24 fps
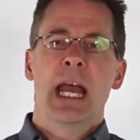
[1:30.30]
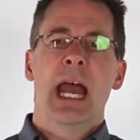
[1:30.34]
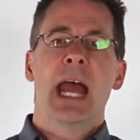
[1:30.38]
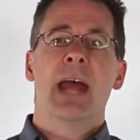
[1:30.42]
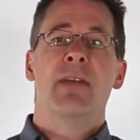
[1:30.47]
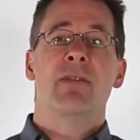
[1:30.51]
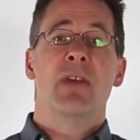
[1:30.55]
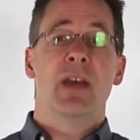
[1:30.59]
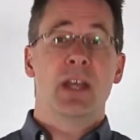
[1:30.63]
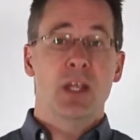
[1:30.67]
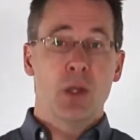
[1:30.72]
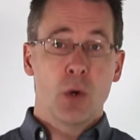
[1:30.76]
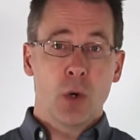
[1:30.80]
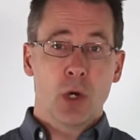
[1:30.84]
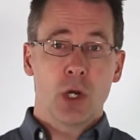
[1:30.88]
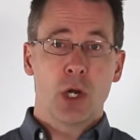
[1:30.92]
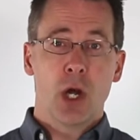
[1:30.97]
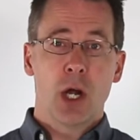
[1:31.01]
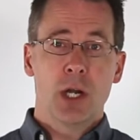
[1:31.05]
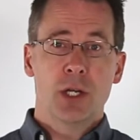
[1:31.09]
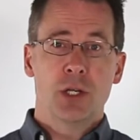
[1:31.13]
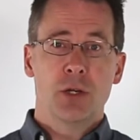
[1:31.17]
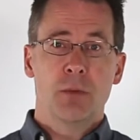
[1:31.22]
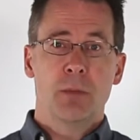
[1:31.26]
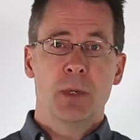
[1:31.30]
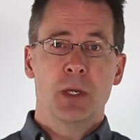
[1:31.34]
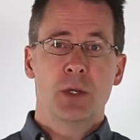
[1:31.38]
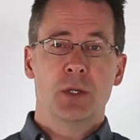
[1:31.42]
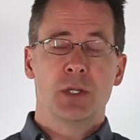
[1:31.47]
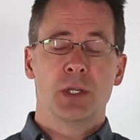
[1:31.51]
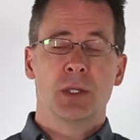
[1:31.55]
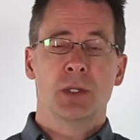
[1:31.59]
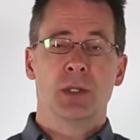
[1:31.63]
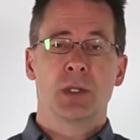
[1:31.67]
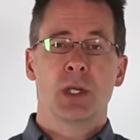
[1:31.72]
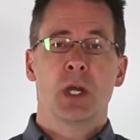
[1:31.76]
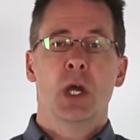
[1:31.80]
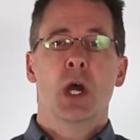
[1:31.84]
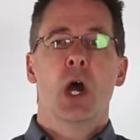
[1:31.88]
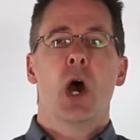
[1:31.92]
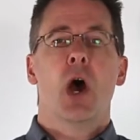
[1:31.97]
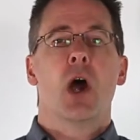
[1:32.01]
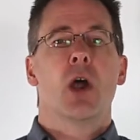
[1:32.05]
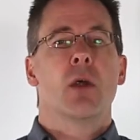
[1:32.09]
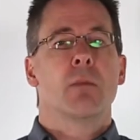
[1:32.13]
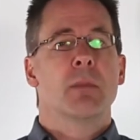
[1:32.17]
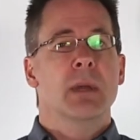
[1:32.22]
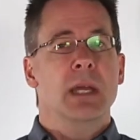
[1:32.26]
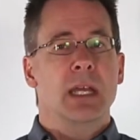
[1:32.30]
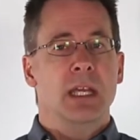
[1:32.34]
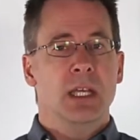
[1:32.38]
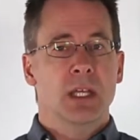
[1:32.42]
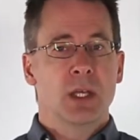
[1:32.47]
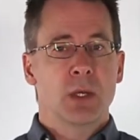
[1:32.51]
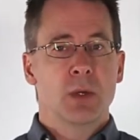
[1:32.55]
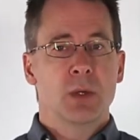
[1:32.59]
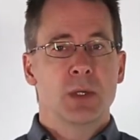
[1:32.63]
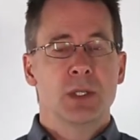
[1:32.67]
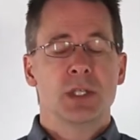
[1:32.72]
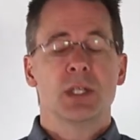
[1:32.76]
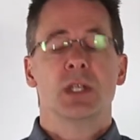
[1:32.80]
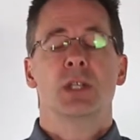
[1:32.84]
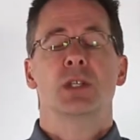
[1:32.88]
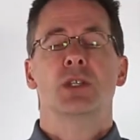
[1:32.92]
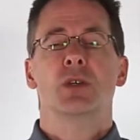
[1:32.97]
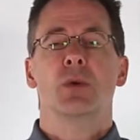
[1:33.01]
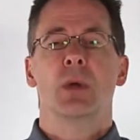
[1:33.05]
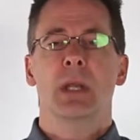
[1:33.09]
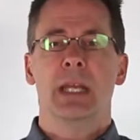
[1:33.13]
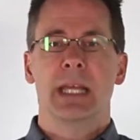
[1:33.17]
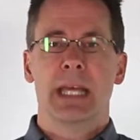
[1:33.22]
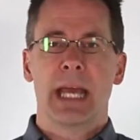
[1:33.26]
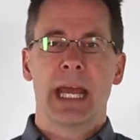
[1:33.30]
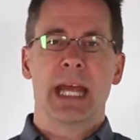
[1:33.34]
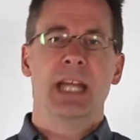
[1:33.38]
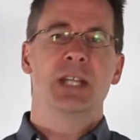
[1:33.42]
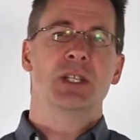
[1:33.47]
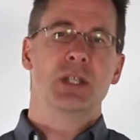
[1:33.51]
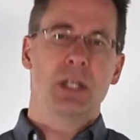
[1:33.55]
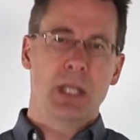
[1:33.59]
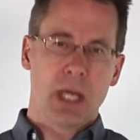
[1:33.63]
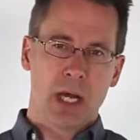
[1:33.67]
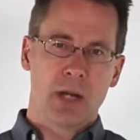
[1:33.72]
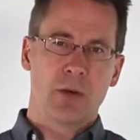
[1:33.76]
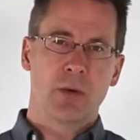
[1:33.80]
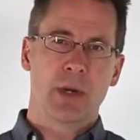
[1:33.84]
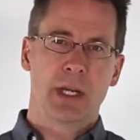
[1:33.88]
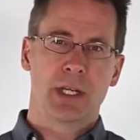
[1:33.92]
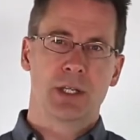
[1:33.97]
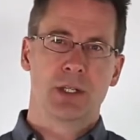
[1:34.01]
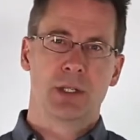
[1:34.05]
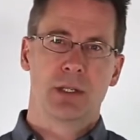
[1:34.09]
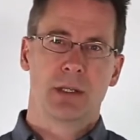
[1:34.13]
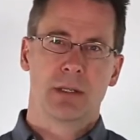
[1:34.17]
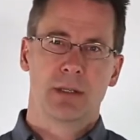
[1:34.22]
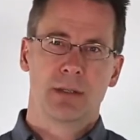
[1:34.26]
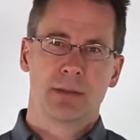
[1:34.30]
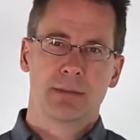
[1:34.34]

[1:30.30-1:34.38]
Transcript: and that your contributions are being used to engage the unreached.